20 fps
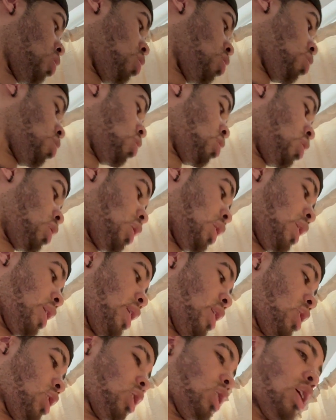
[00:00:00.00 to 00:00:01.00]
Did a
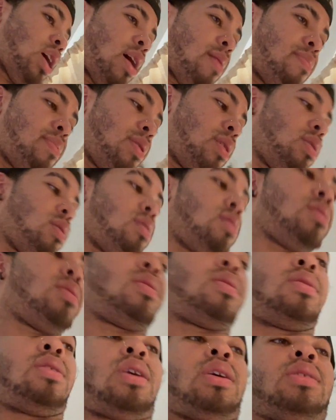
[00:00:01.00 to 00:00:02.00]
lot of shopping,
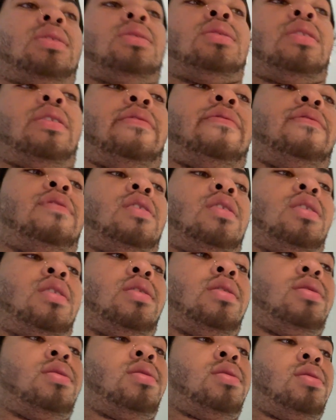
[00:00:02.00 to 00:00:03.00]
got stuff
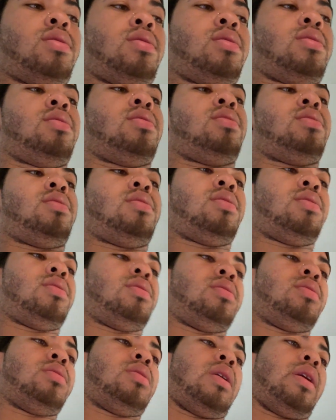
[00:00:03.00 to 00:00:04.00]
done.
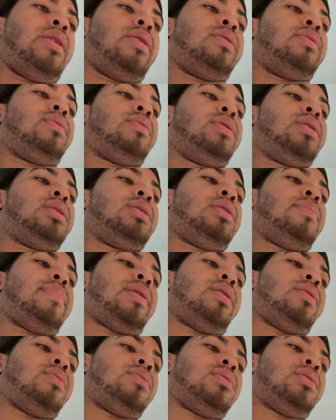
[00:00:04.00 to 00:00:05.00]
So it's
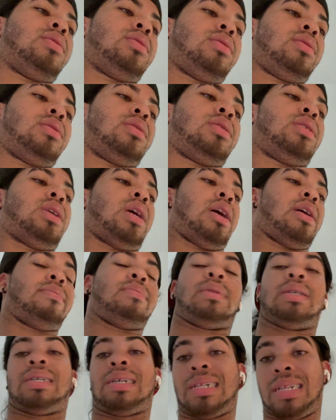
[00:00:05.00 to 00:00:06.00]
about time
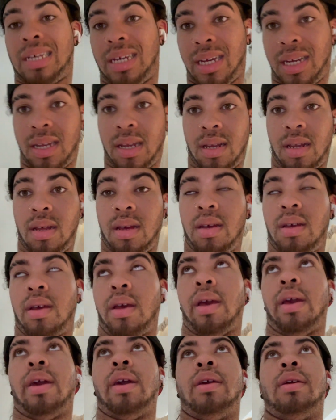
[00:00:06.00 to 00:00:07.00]
to clean,
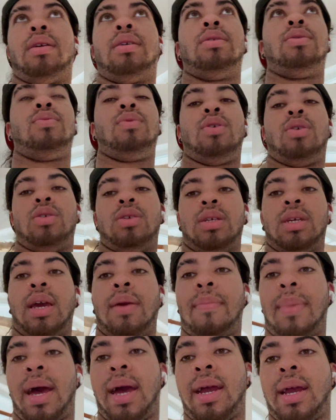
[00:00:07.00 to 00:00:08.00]
because we all just
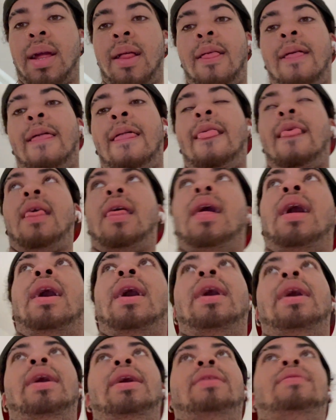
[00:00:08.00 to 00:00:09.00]
came back
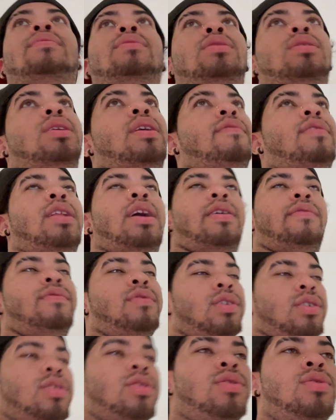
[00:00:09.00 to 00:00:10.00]
and we just have a lot of
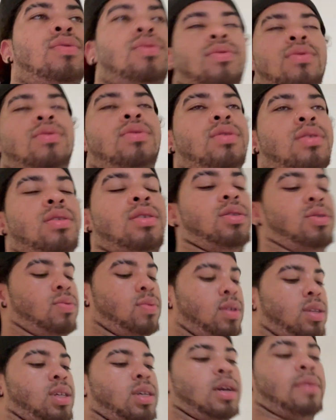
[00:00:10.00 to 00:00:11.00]
work to do. Just
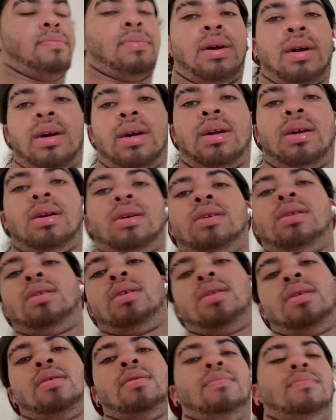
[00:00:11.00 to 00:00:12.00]
want to get my
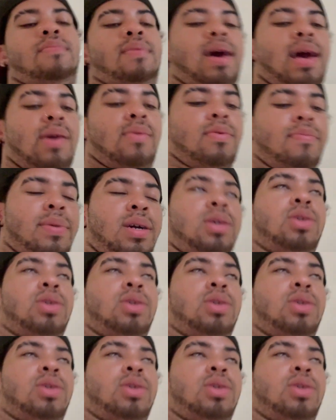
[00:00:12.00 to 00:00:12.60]
bag with my